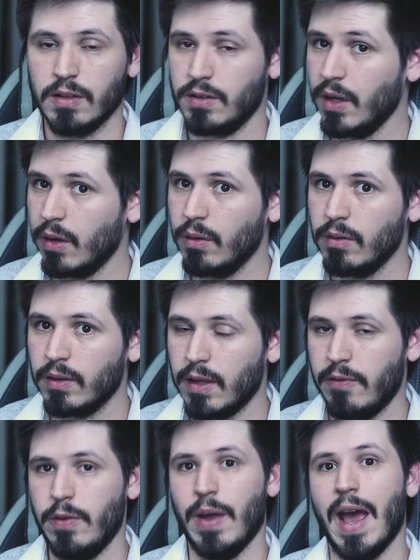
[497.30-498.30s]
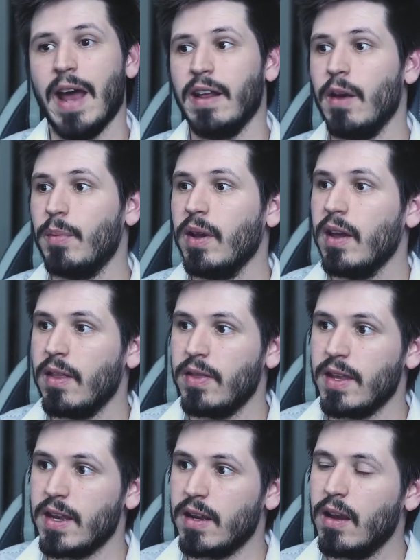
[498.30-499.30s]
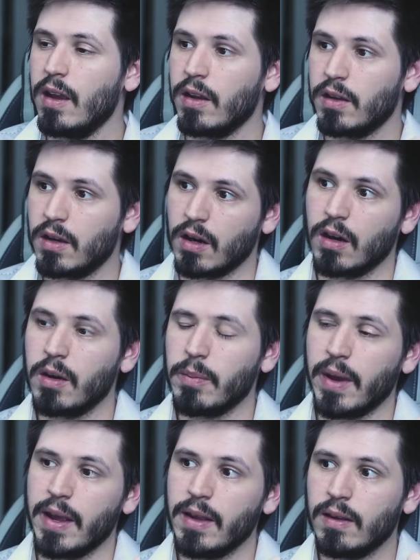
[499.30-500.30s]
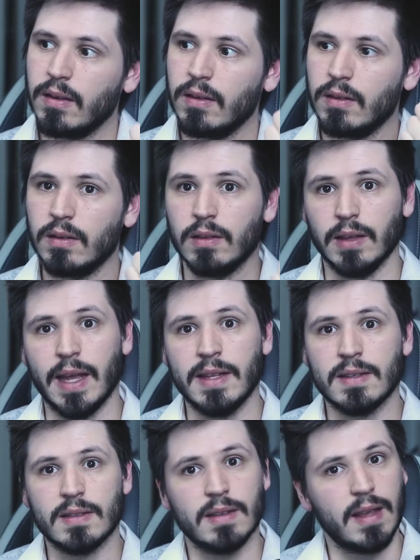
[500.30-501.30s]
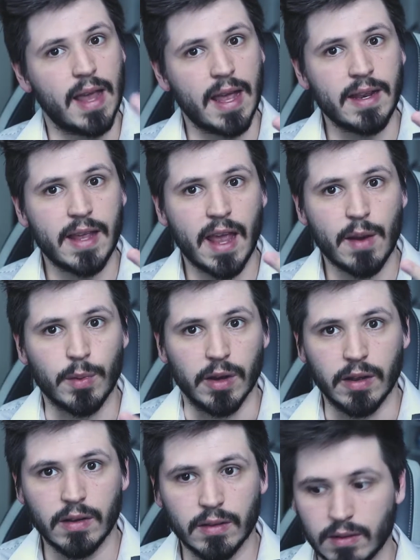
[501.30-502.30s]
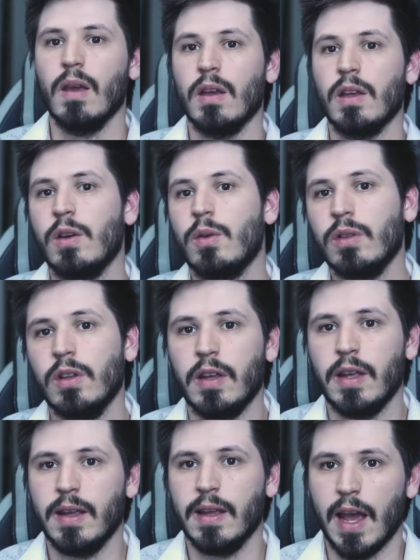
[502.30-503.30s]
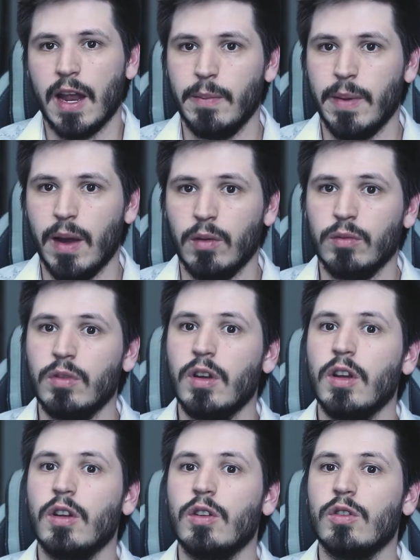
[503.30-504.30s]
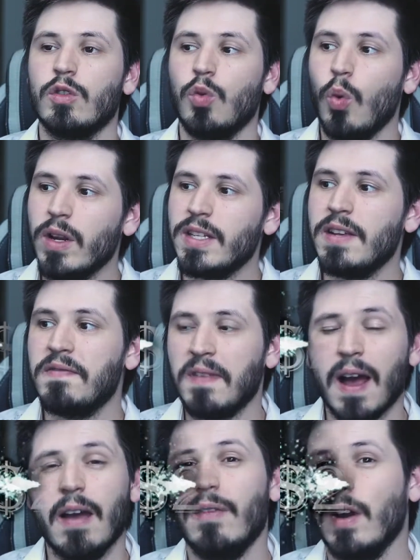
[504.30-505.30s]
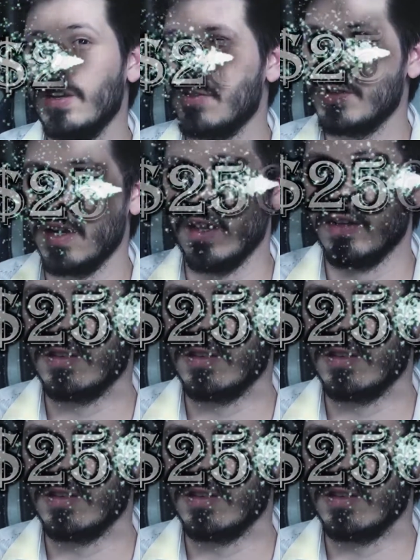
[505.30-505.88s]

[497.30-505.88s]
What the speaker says: So if you add up the current mic, lights, and camera, you're looking at about $2,500.